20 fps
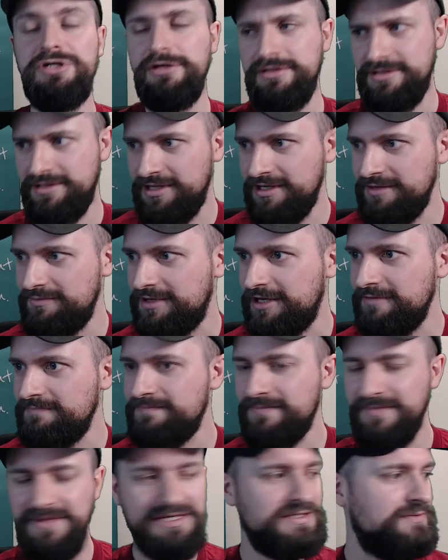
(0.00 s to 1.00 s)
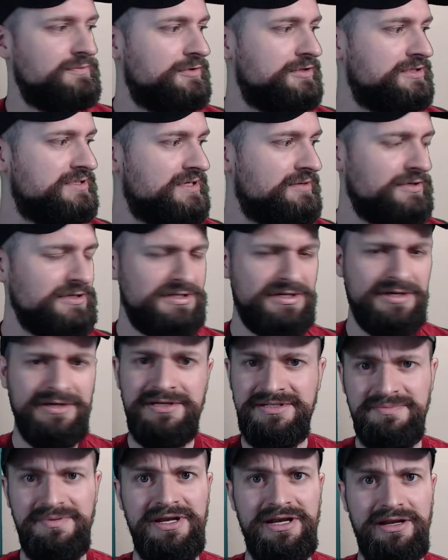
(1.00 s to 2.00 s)
There we go. That's the words I want.
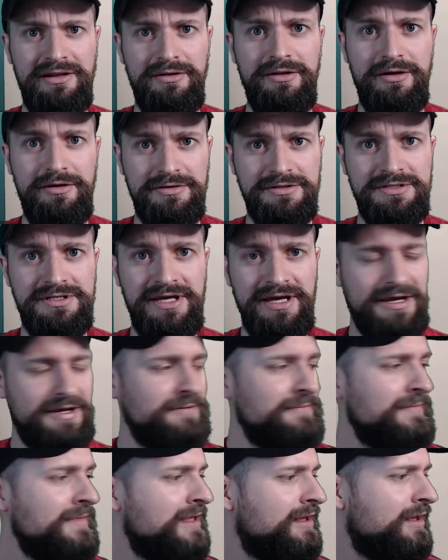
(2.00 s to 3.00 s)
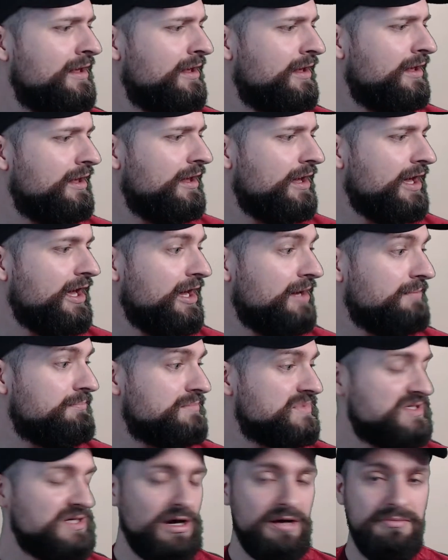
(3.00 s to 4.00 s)
It's been a long day.
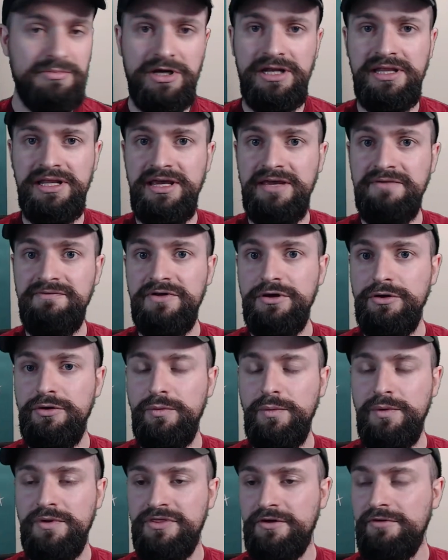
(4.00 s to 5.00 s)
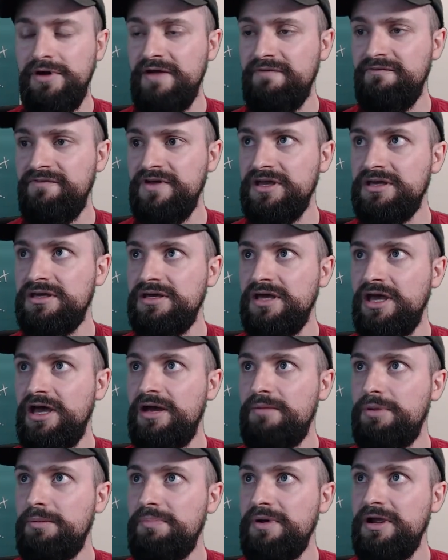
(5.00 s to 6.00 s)
So I'm going to leave you with a graphic
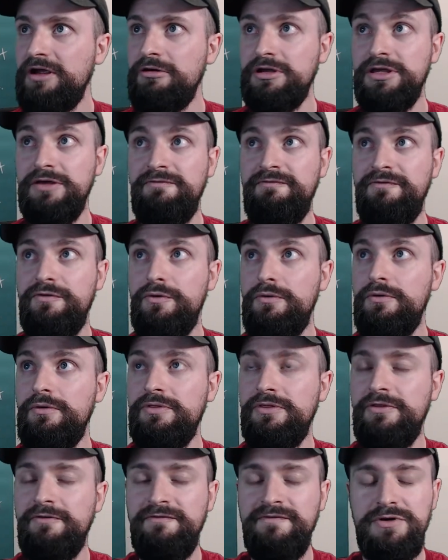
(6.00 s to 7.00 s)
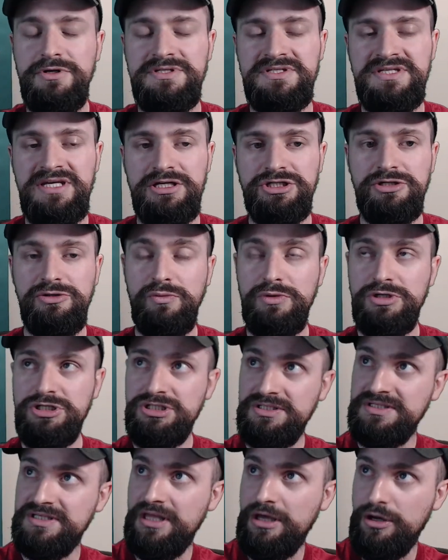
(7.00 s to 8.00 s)
preparing you for the first session, which
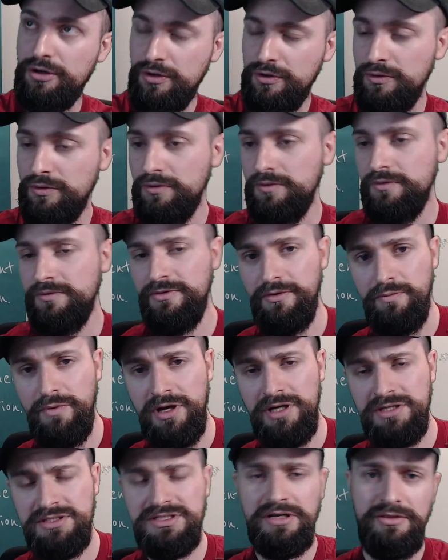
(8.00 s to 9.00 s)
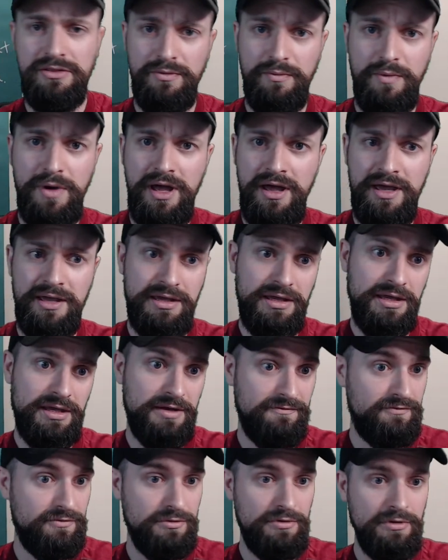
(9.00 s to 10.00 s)
is the who, the what, the why
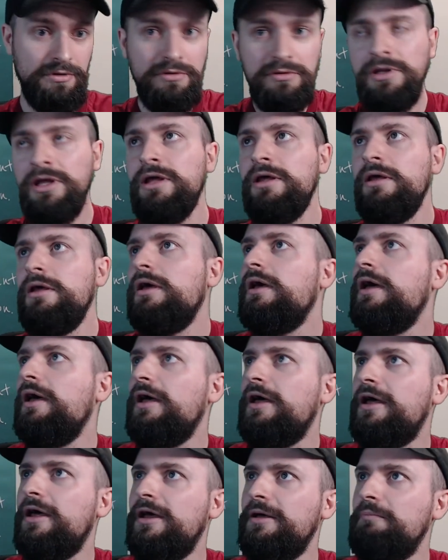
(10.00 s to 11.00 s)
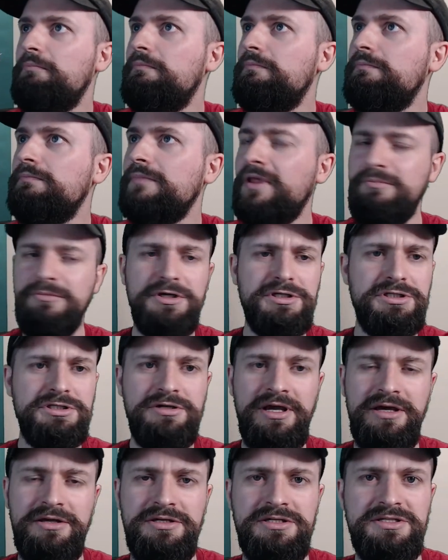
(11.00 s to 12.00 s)
in Foodle. I'm not
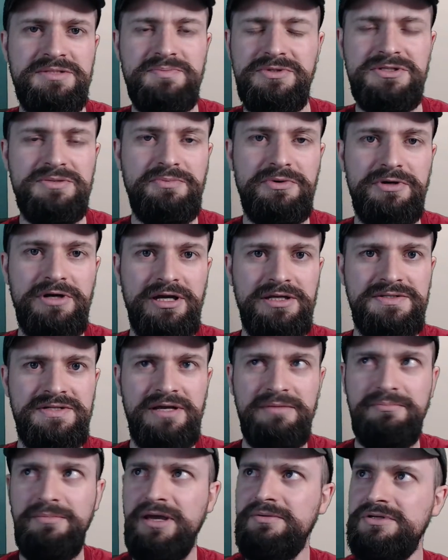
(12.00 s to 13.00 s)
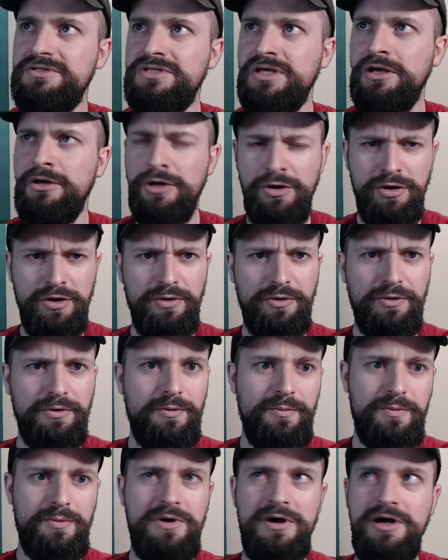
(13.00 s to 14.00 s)
sure how you're supposed to pronounce that. Maybe it's
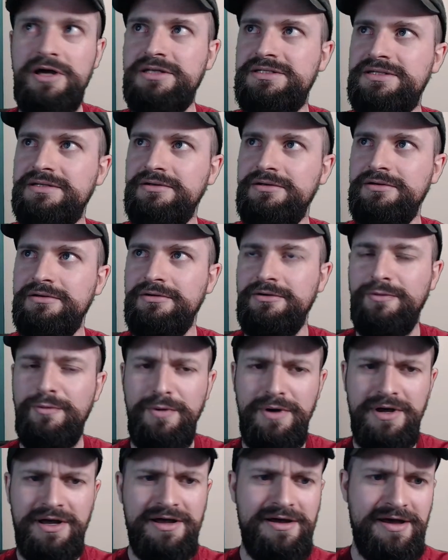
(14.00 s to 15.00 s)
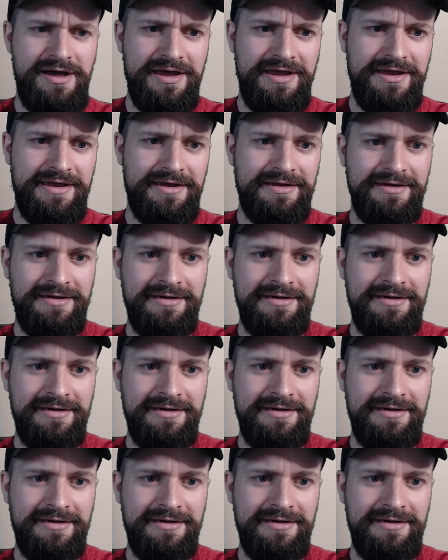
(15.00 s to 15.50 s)
who, what, why